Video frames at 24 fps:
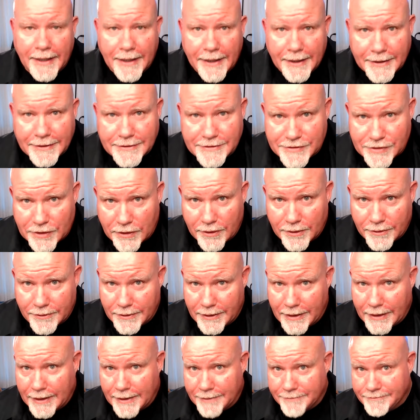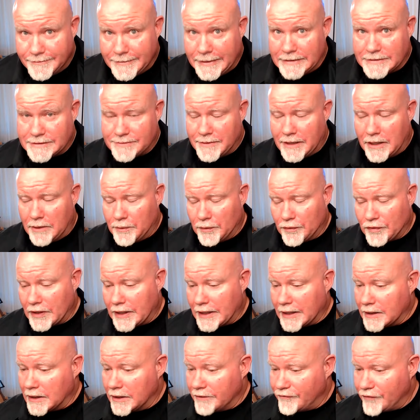So need some help with that.
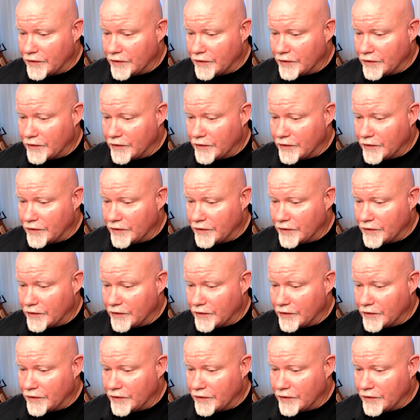I got to